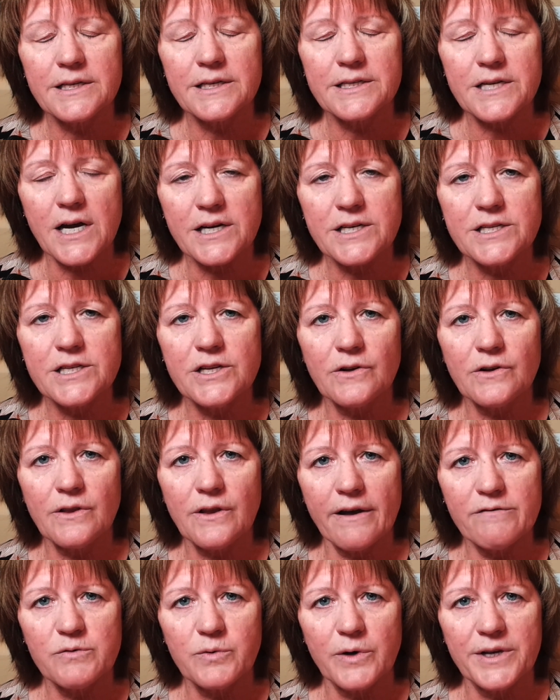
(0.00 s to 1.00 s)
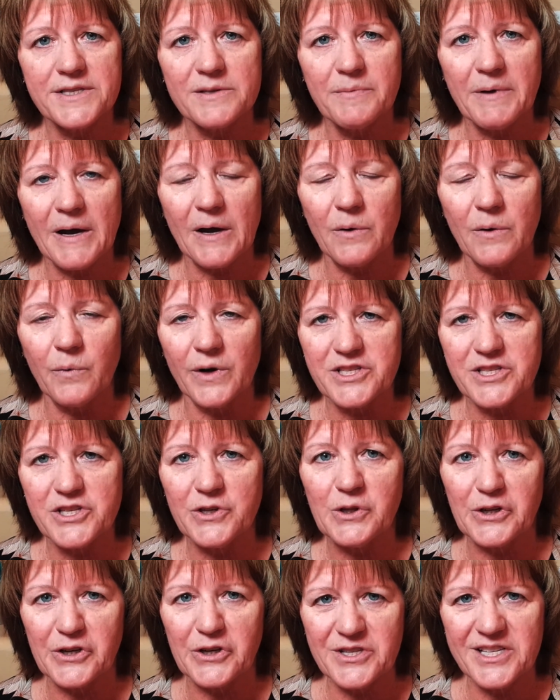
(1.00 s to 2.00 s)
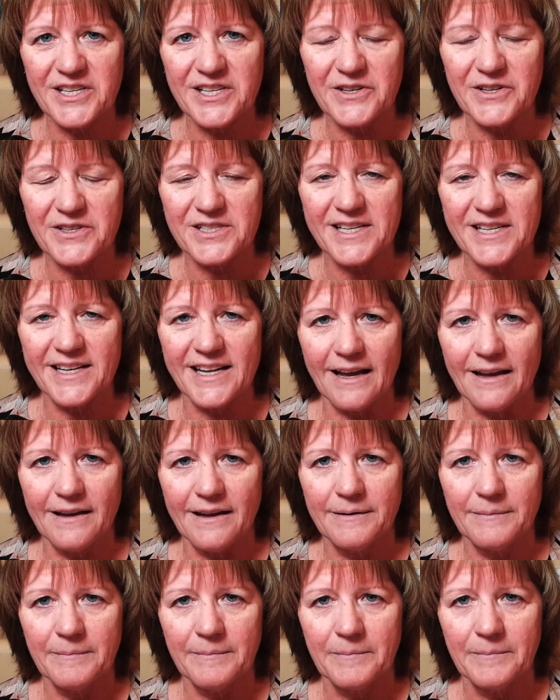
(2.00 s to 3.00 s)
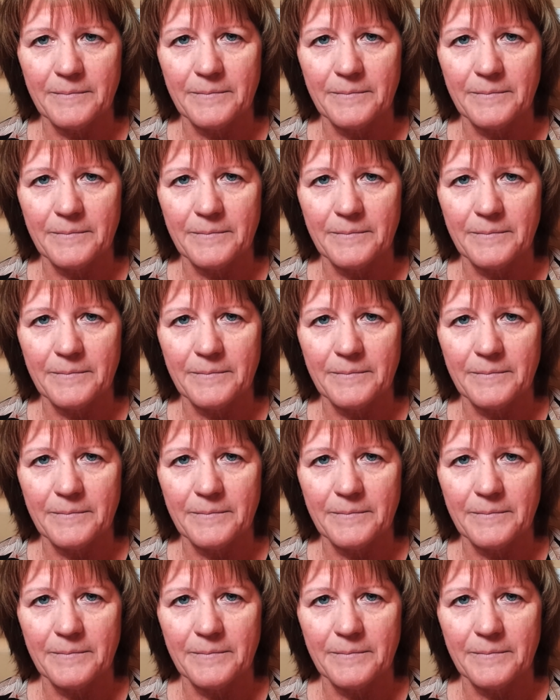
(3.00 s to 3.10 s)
talk to your loved ones about what you learned here today.